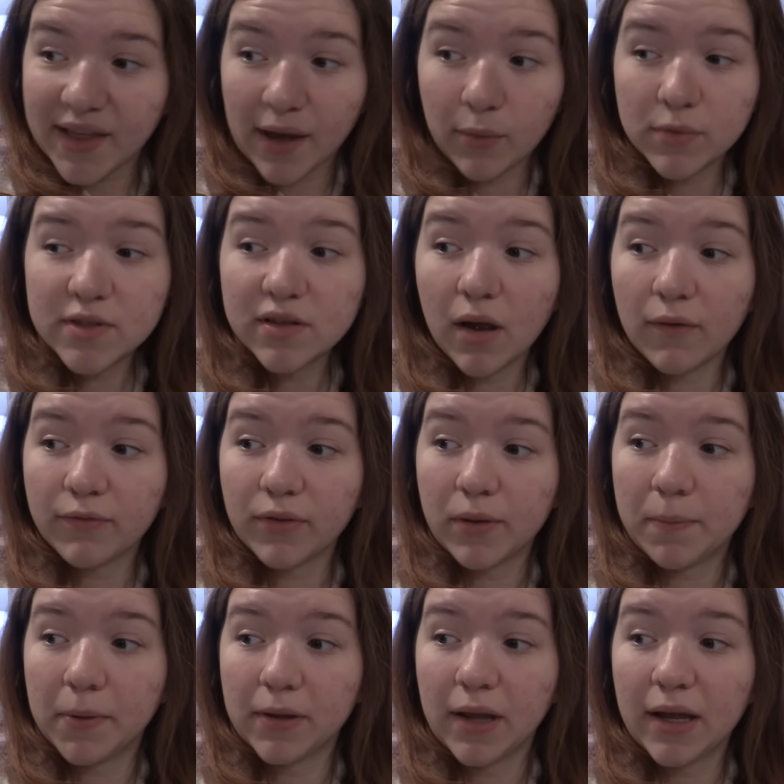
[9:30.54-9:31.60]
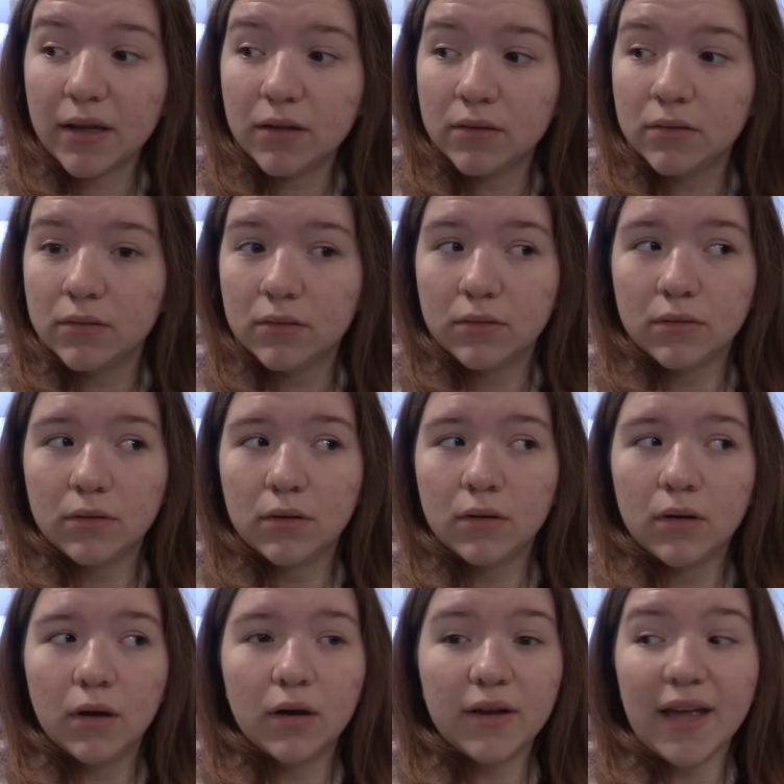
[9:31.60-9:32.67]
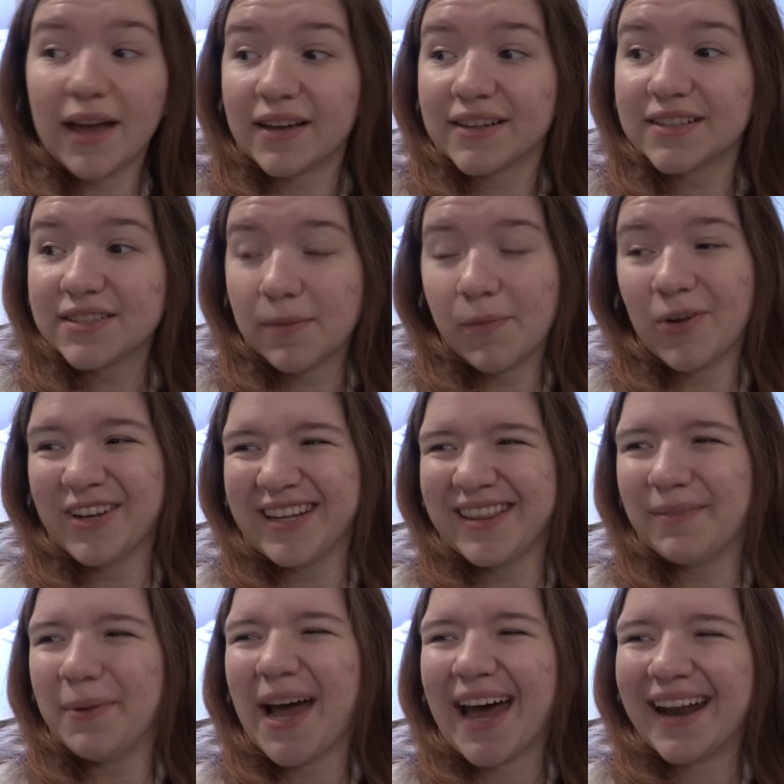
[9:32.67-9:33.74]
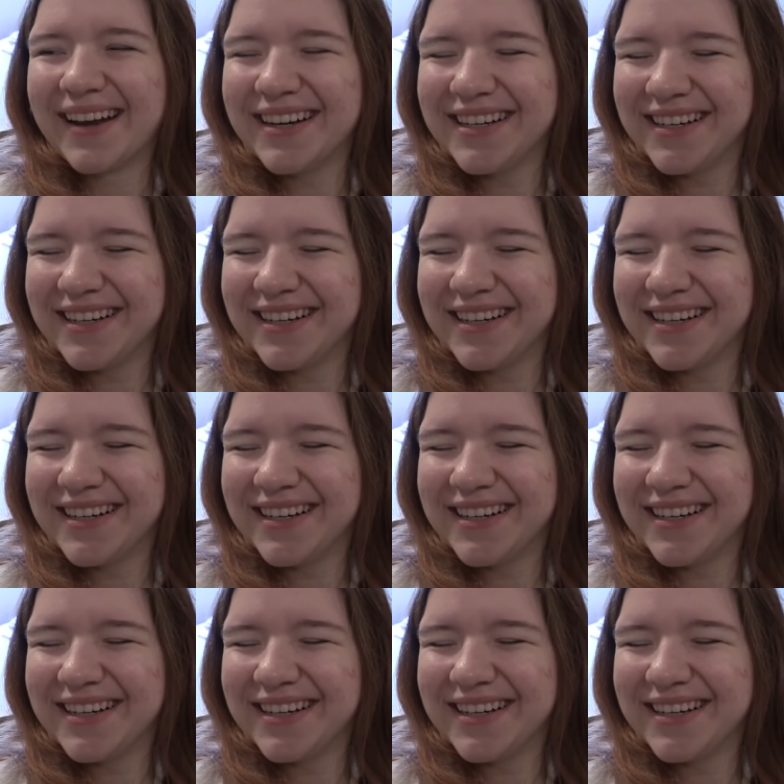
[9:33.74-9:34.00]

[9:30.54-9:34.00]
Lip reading: That was awfully polite. Oh yeah, because I'm holding the bat.